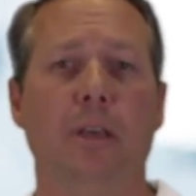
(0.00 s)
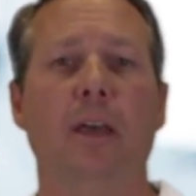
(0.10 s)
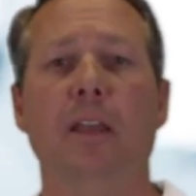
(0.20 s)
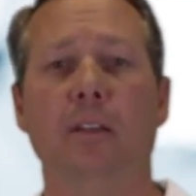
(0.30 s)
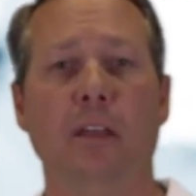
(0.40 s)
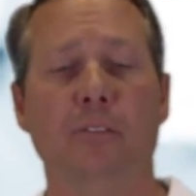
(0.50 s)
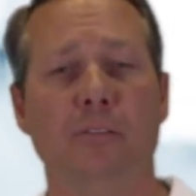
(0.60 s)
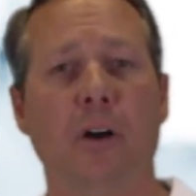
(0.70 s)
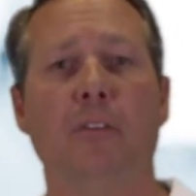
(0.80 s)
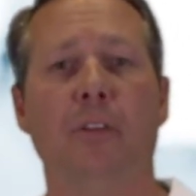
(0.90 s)
And it does
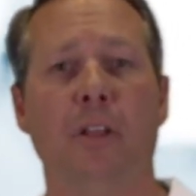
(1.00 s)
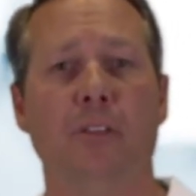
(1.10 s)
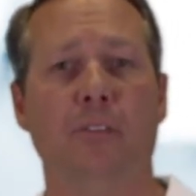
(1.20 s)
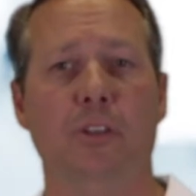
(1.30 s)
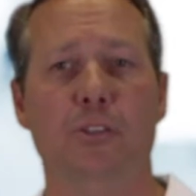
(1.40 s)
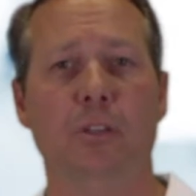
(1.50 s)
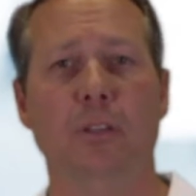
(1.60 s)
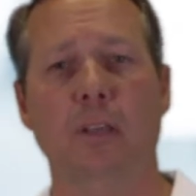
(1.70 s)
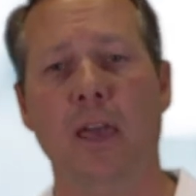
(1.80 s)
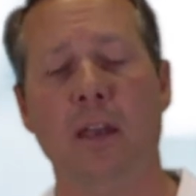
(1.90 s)
involve an
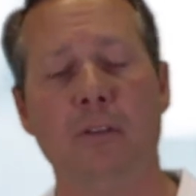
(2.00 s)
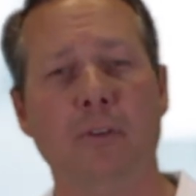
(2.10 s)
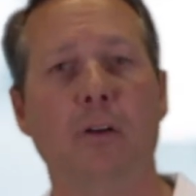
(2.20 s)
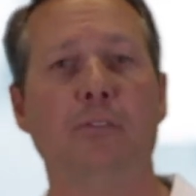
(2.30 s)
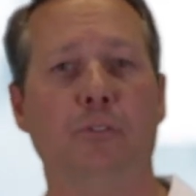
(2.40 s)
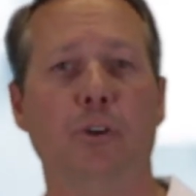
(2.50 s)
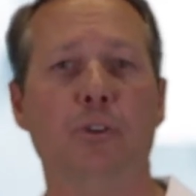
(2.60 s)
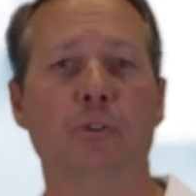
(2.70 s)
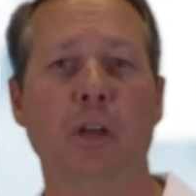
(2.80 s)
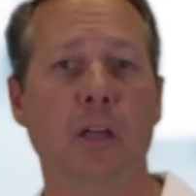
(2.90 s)
incision, and it involves
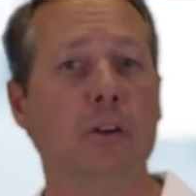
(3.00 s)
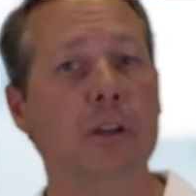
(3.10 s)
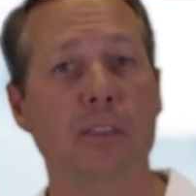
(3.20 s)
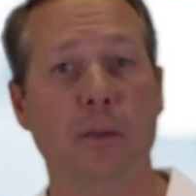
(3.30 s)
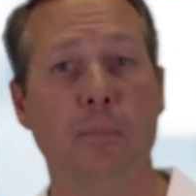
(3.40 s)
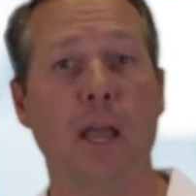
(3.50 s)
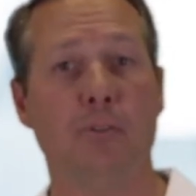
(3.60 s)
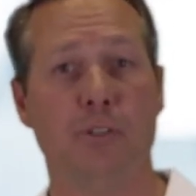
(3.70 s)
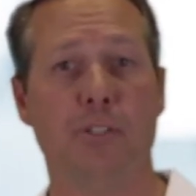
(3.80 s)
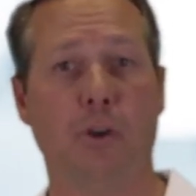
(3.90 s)
surgery underneath a
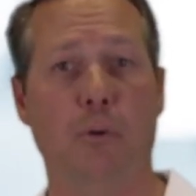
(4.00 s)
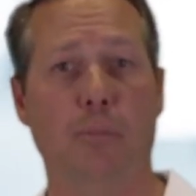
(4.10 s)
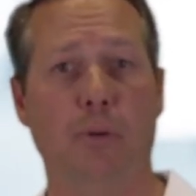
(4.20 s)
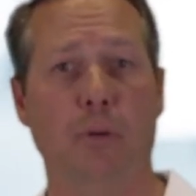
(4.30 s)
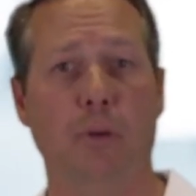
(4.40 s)
microscope,